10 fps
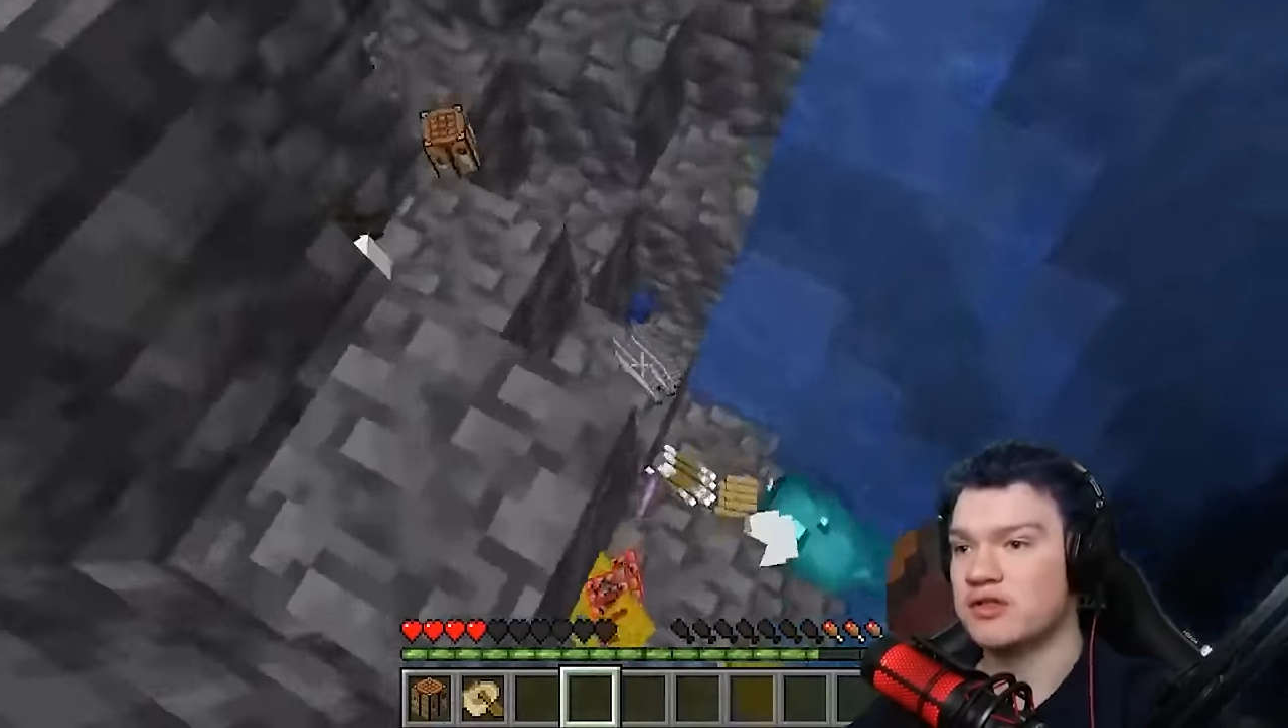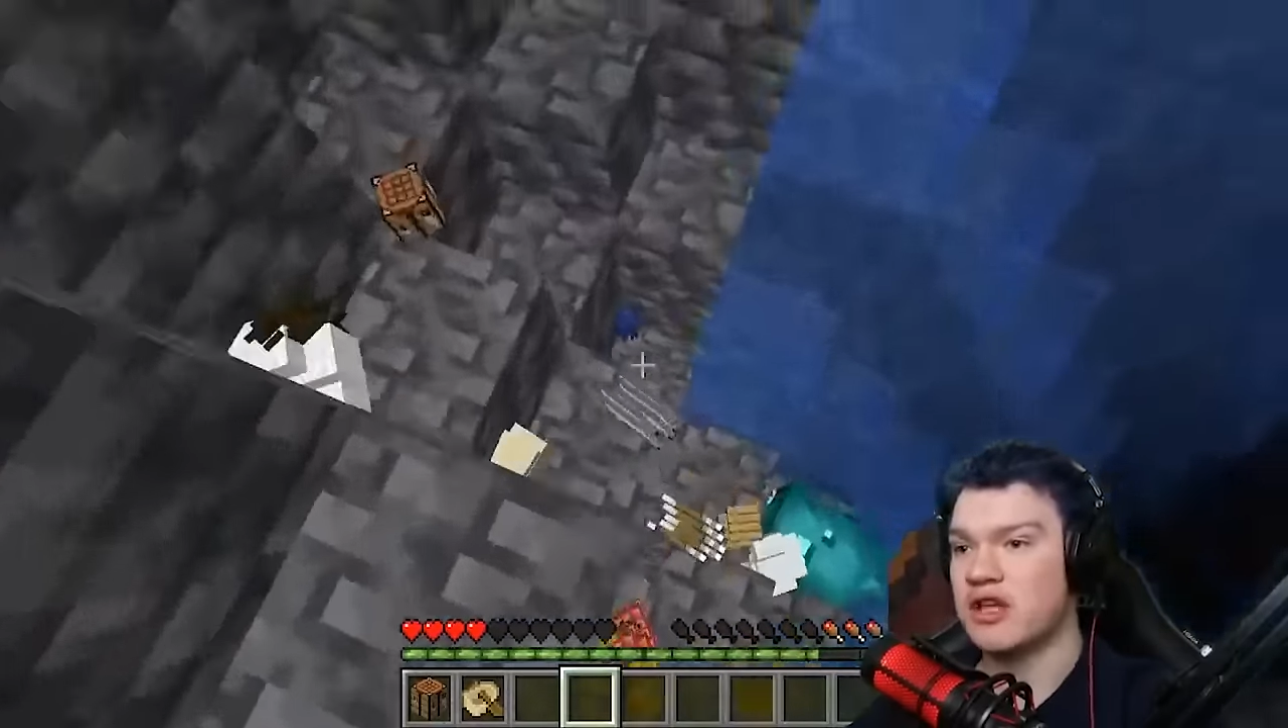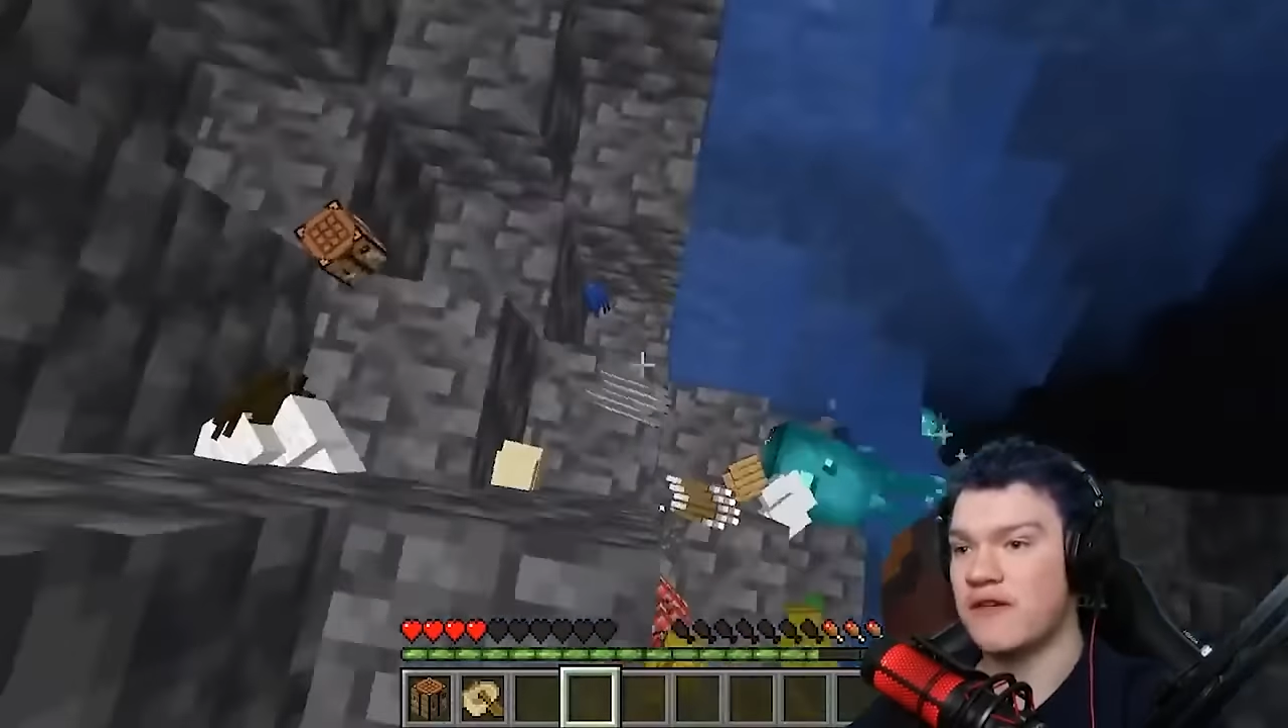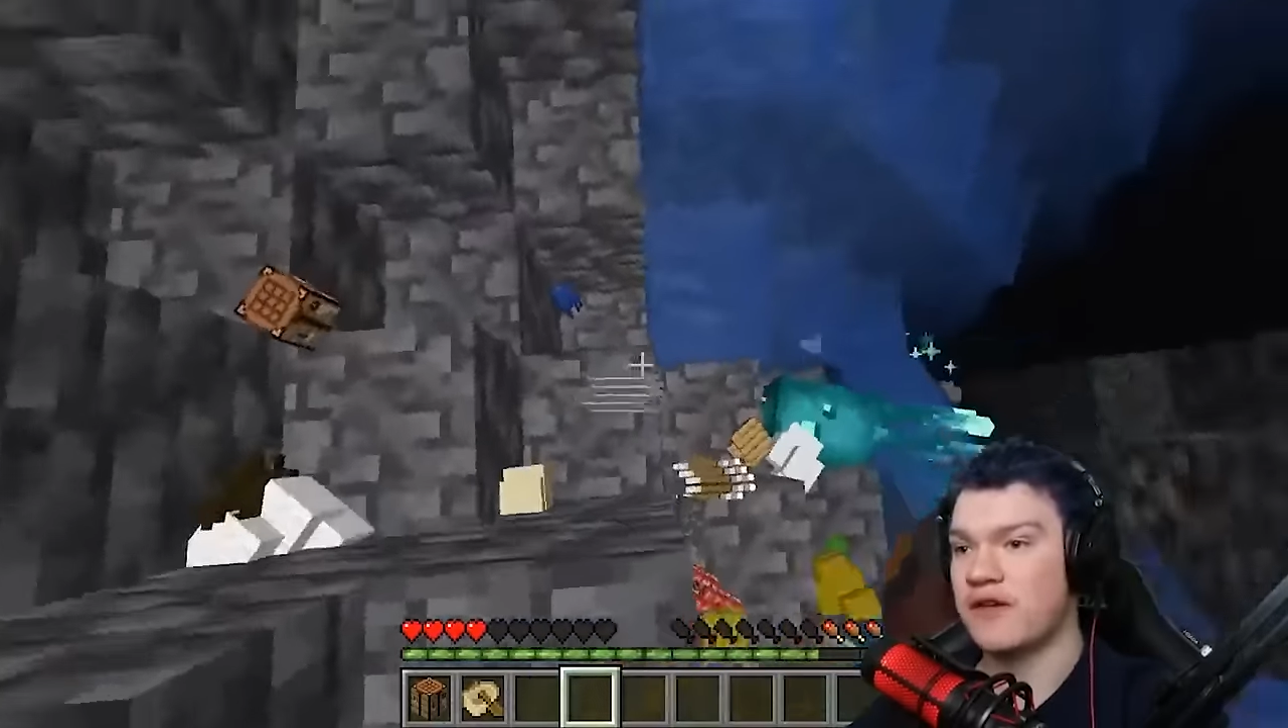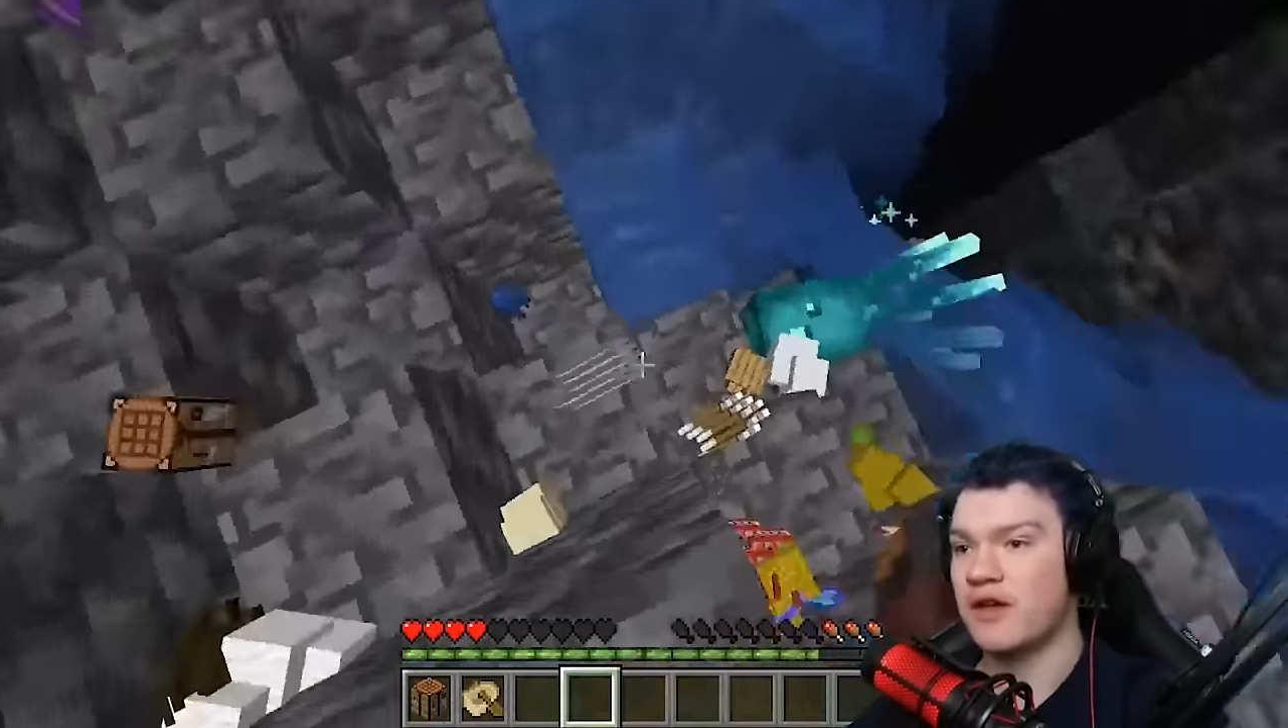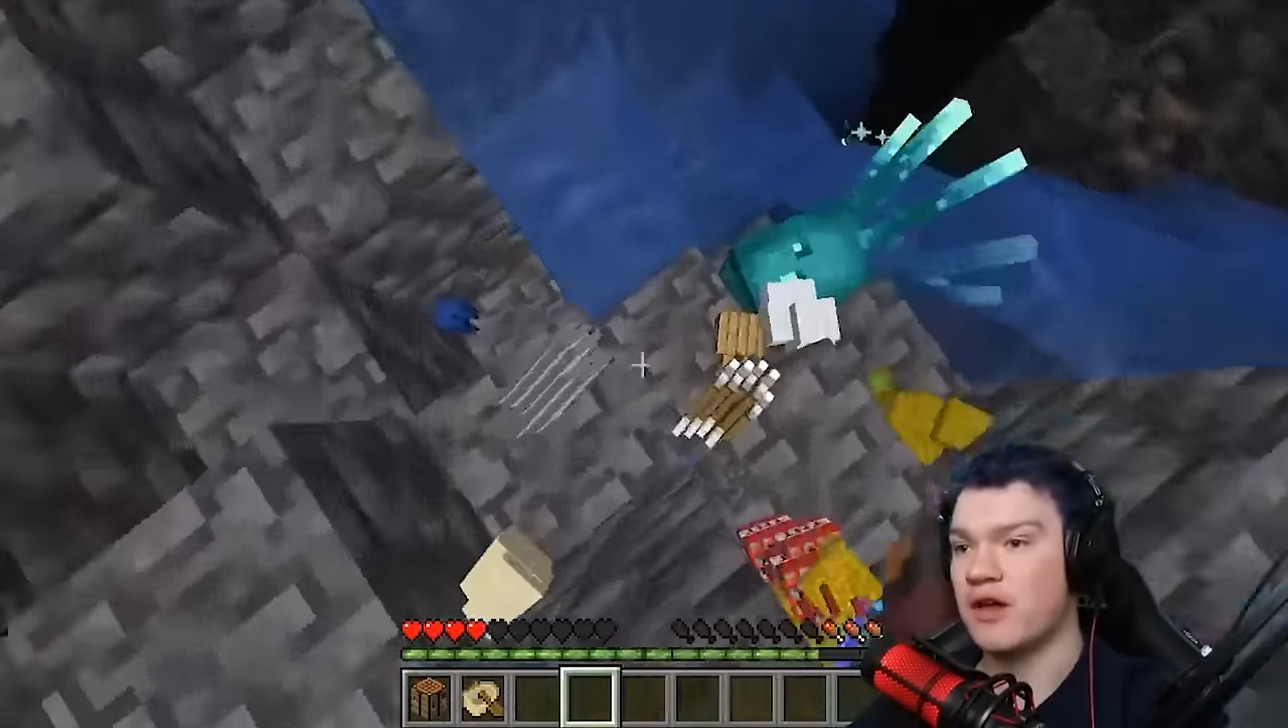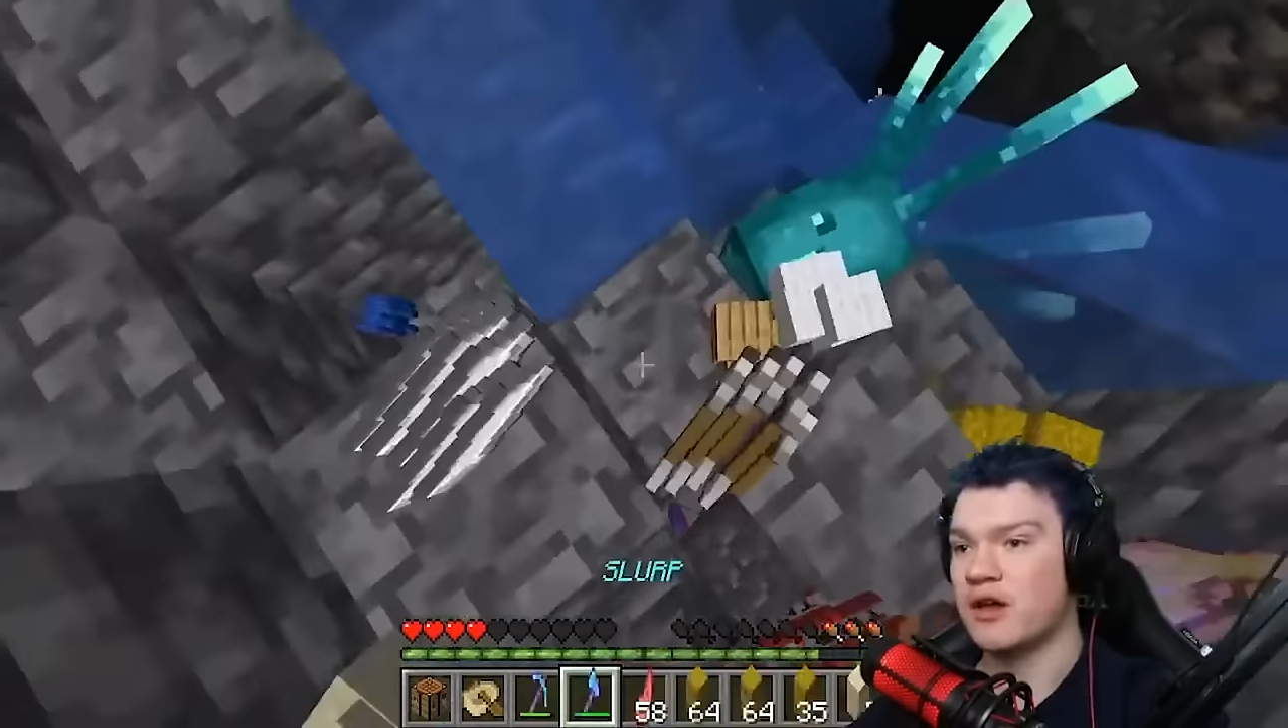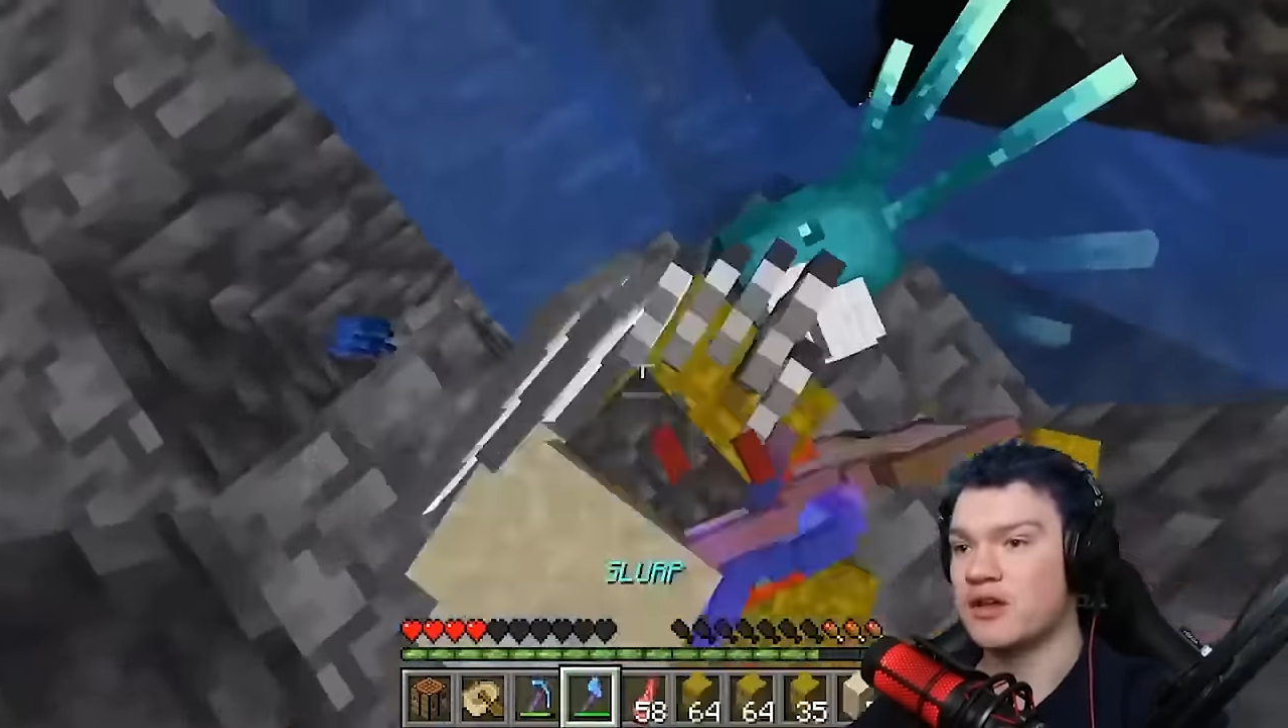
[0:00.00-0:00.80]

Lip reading: Stuff.